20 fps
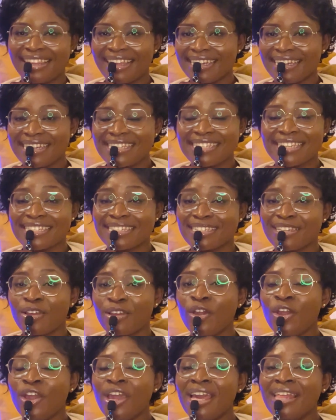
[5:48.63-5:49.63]
That this is
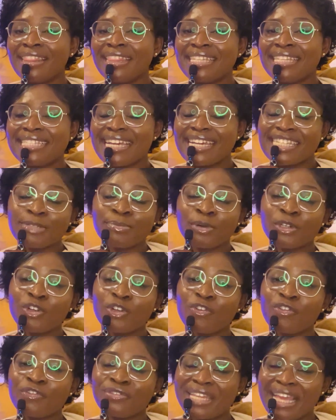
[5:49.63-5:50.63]
the
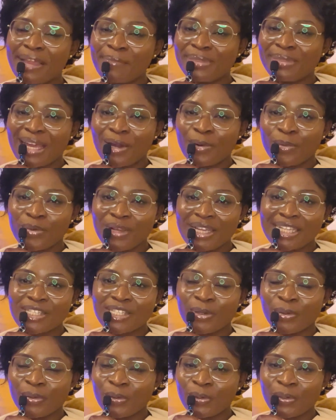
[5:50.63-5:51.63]
testimony of them that
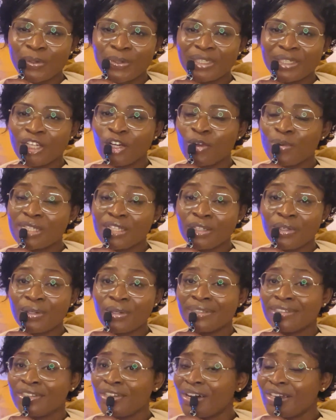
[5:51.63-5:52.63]
wait on God. Glory to
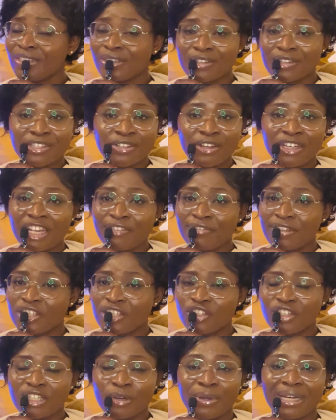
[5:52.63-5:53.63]
God. God does not leave his
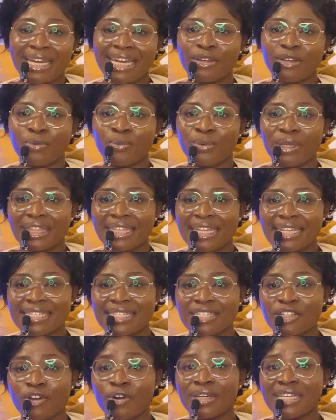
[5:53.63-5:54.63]
children without a
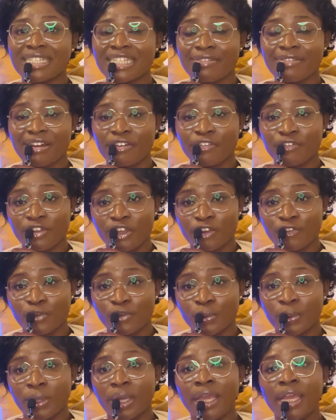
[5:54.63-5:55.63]
witness. God is ever
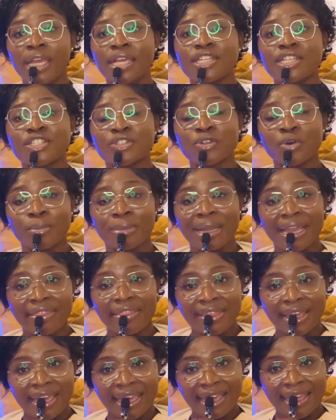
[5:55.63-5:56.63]
faithful. So my
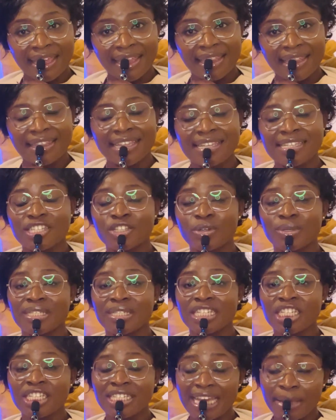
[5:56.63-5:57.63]
there. This
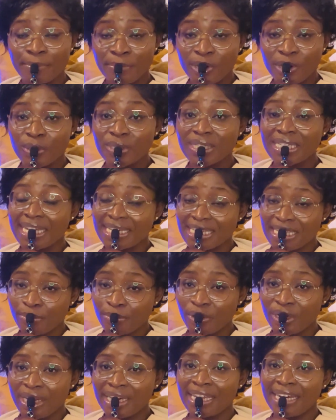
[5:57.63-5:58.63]
shall be your
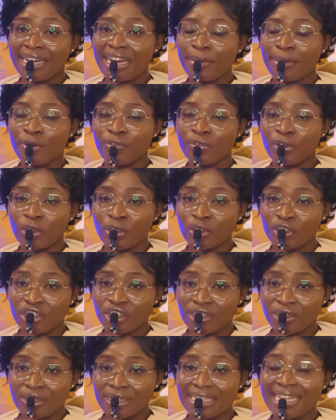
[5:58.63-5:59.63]
testimony in the name of the Lord
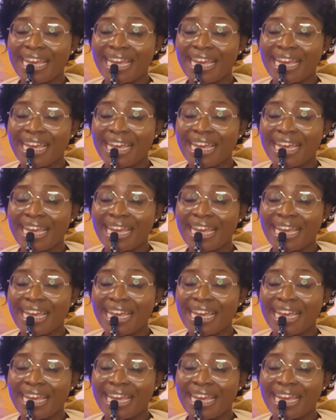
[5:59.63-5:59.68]
Jesus.